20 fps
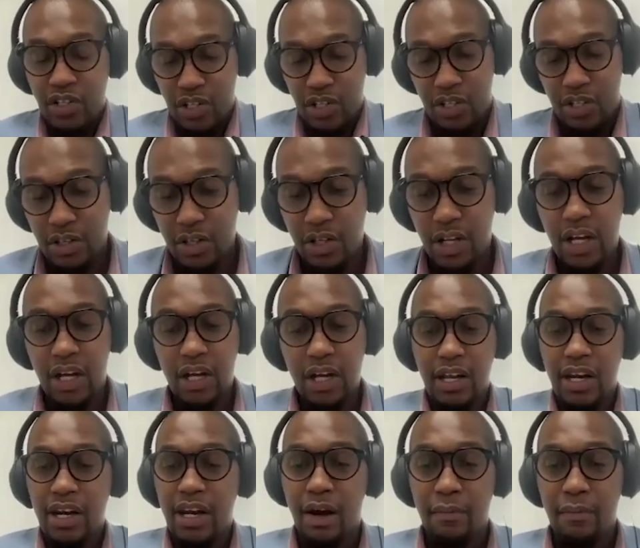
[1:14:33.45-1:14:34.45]
just
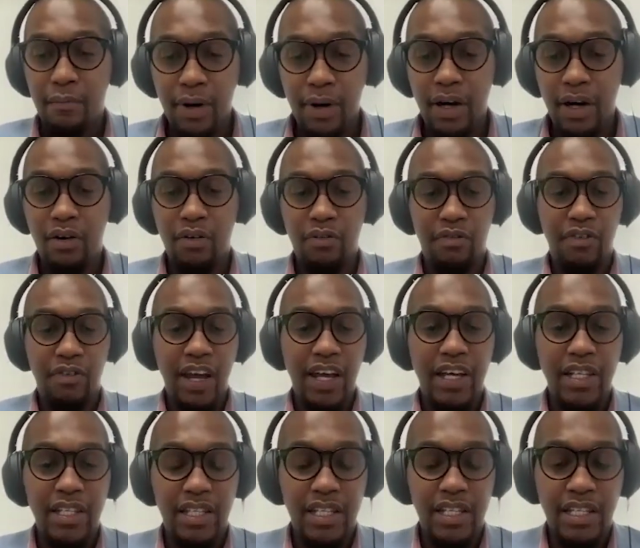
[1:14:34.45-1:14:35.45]
the number of
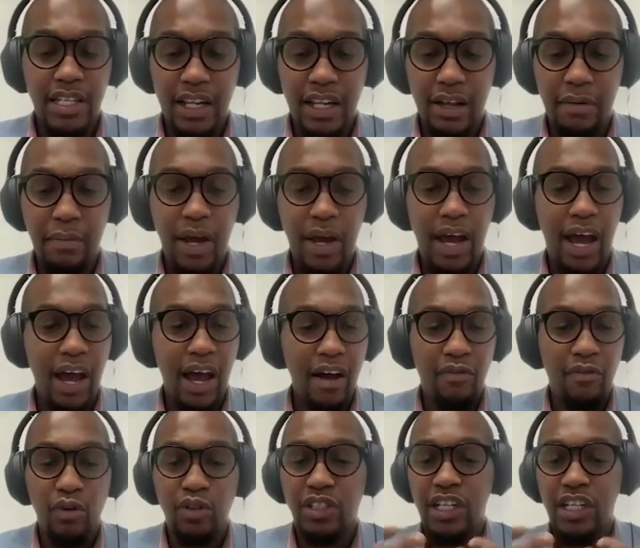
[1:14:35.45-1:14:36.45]
vacancies that they may
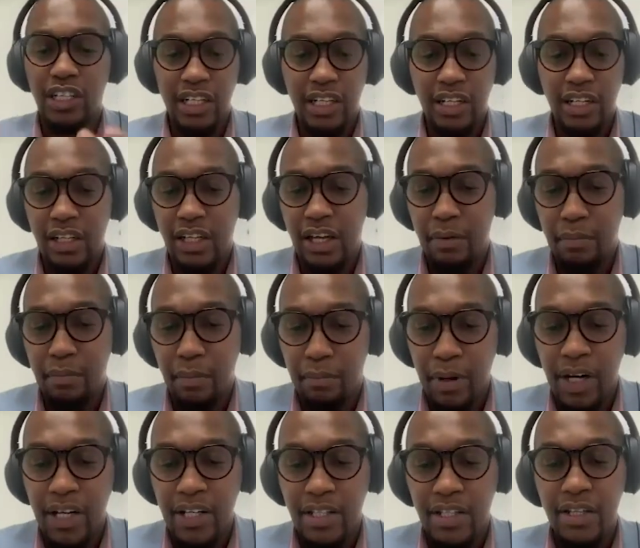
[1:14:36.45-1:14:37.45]
have, or technical
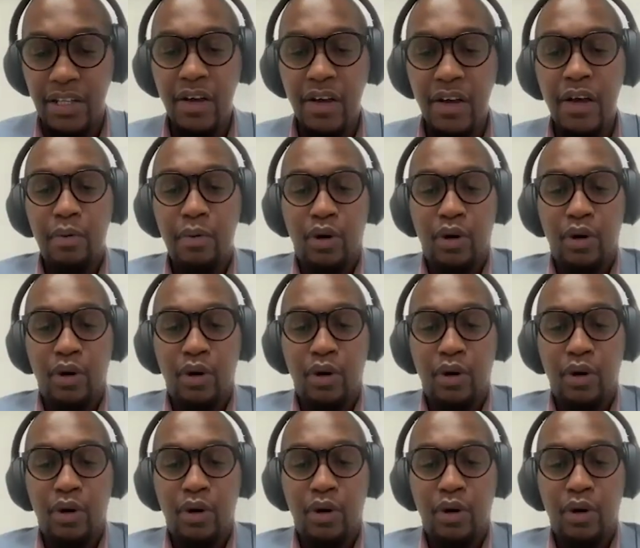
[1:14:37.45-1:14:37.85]
capability,